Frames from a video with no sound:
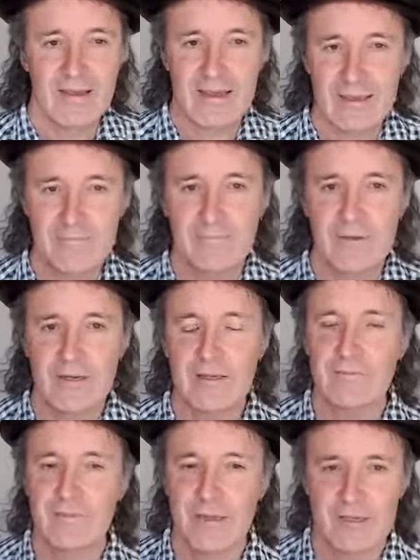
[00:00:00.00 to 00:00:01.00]
even
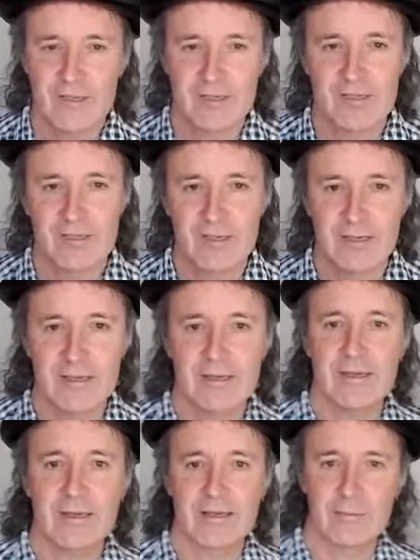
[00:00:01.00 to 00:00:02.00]
if they
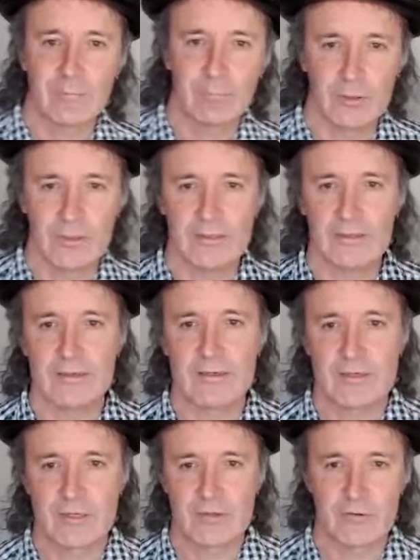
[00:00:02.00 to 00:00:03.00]
succeed in completely
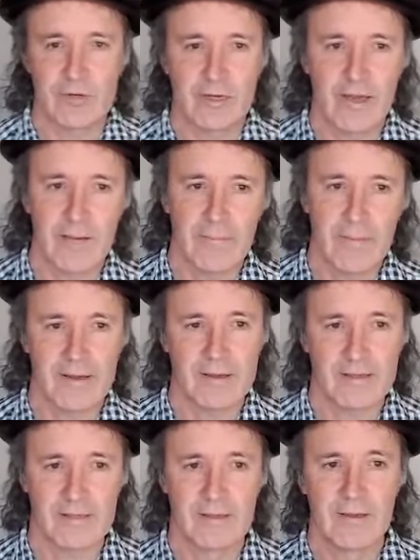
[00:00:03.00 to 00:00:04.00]
destroying
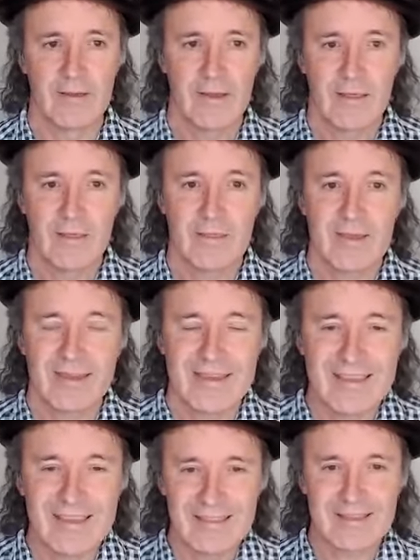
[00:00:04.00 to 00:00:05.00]
Hamas, their
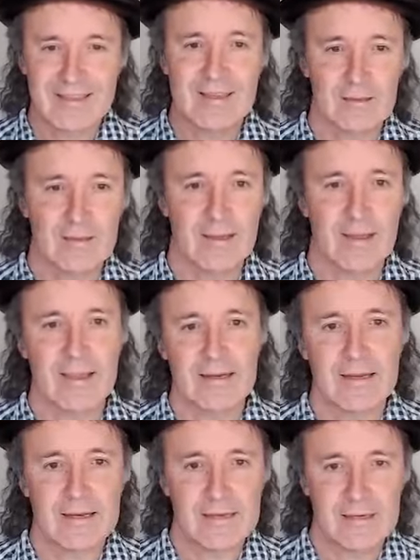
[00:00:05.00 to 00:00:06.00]
illegal and
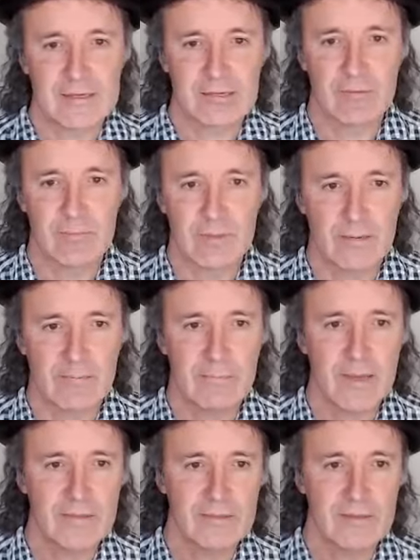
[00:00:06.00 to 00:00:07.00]
indiscriminate
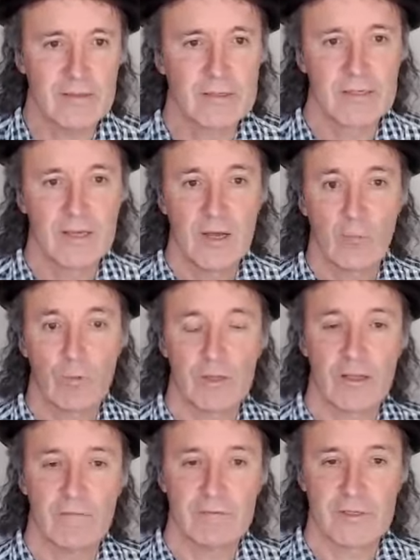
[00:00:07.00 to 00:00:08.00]
methods will
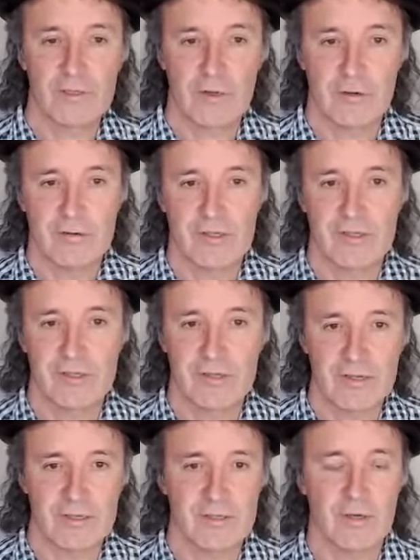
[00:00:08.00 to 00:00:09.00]
have sown
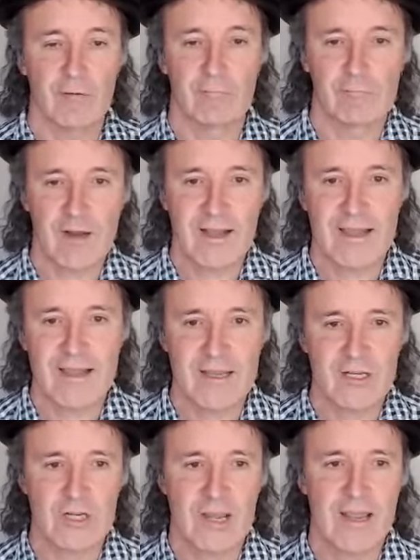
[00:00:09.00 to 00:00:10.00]
seeds of
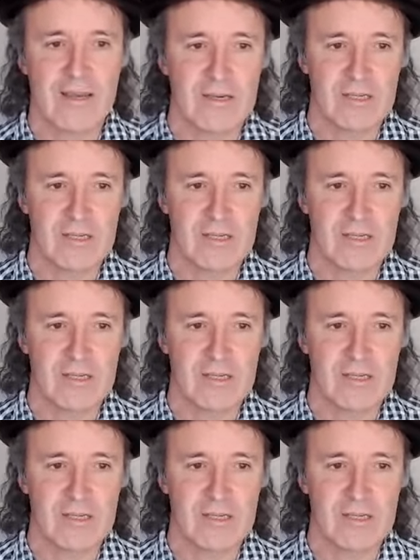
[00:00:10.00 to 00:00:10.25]
rage and